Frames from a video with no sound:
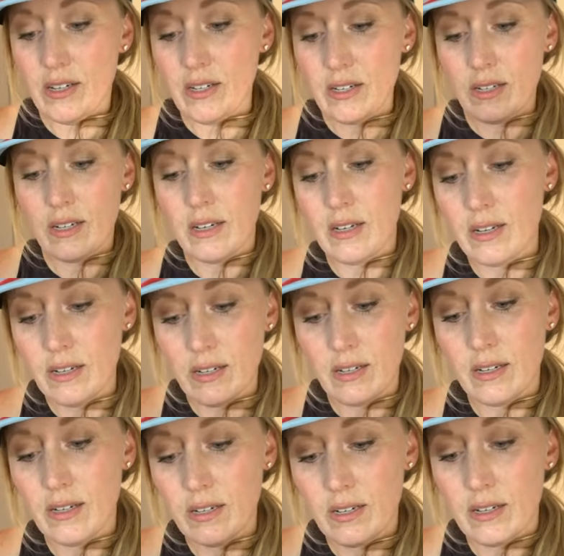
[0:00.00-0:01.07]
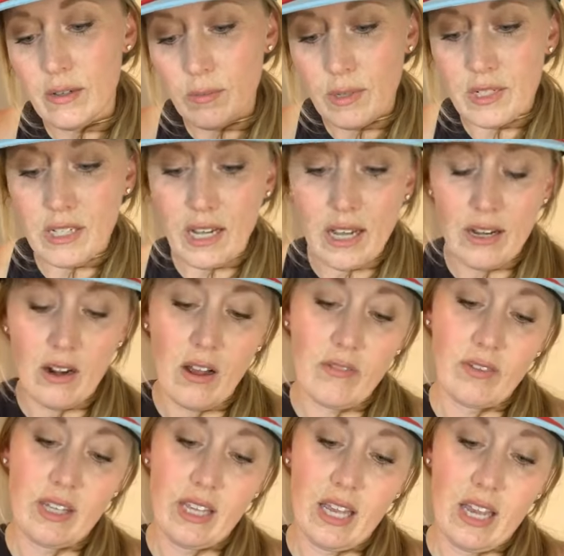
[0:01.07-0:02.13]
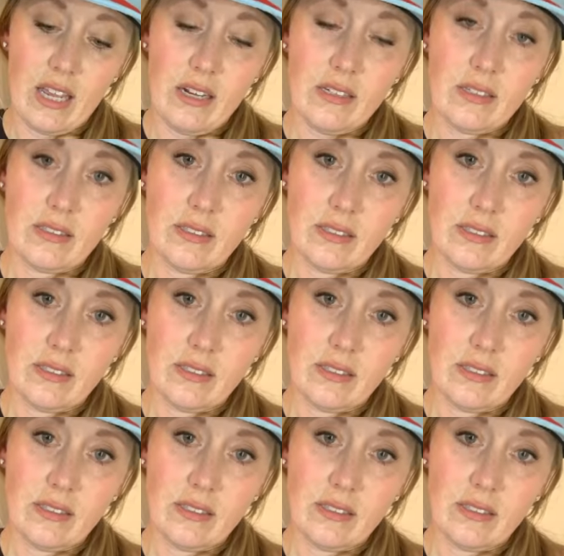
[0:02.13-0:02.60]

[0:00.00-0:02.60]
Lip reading: I'm going to tie it off again.